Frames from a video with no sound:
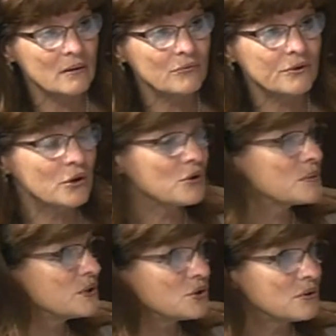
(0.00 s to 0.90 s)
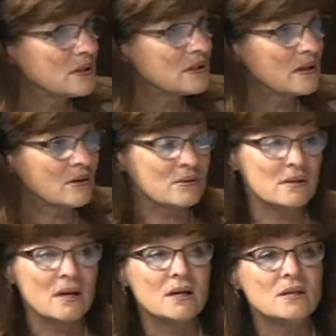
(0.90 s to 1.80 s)
for the Christmas tree sales.
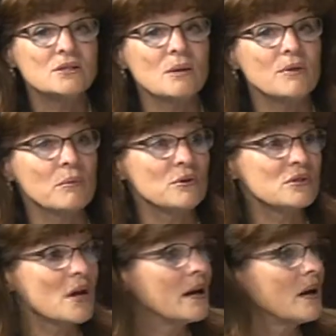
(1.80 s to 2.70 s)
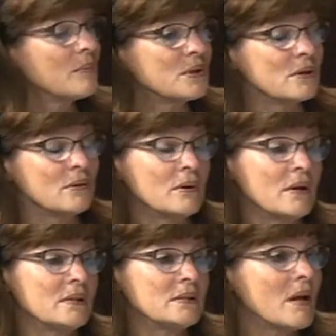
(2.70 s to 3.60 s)
Some of them will sign up to
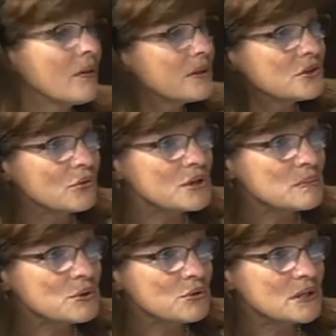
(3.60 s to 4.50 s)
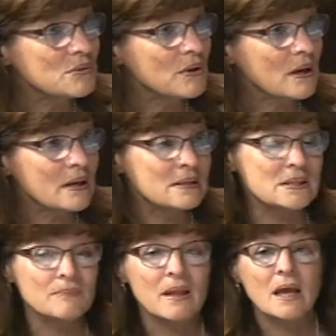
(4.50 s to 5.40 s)
sell the Christmas trees with us.
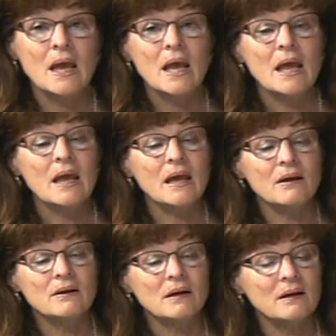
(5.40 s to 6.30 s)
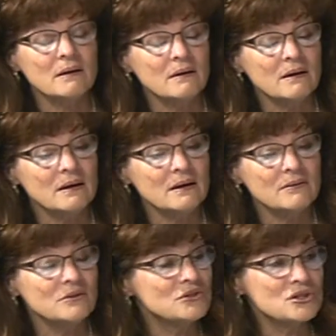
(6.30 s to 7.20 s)
And
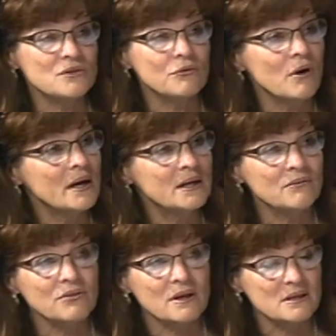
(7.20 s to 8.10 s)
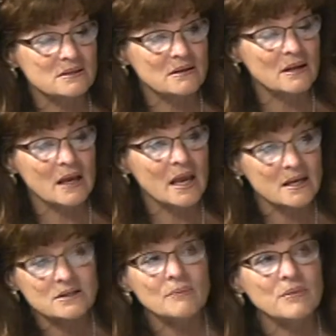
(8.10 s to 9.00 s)
there's just a variety of things, and they
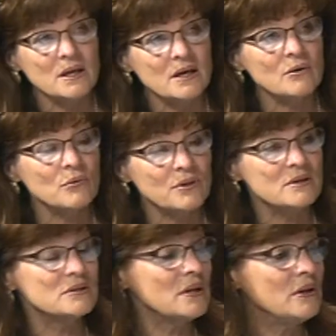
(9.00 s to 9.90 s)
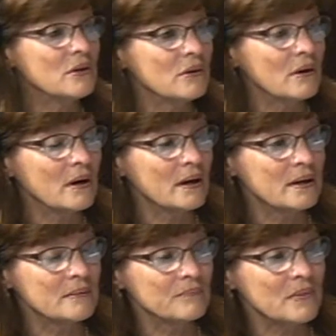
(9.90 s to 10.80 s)
end up the year with a senior
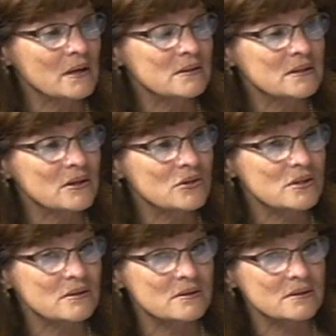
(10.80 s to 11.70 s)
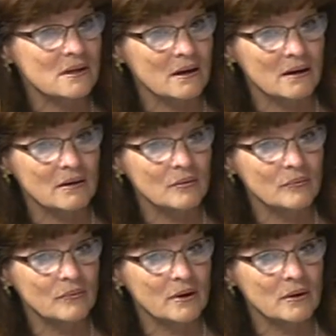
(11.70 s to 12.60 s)
citizens
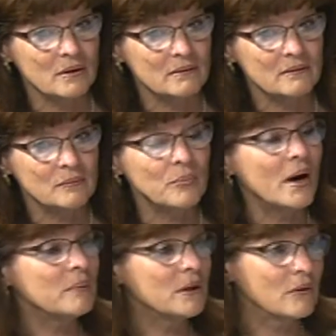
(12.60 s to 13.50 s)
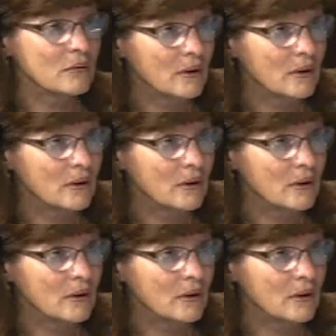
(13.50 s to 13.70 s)
barbecue.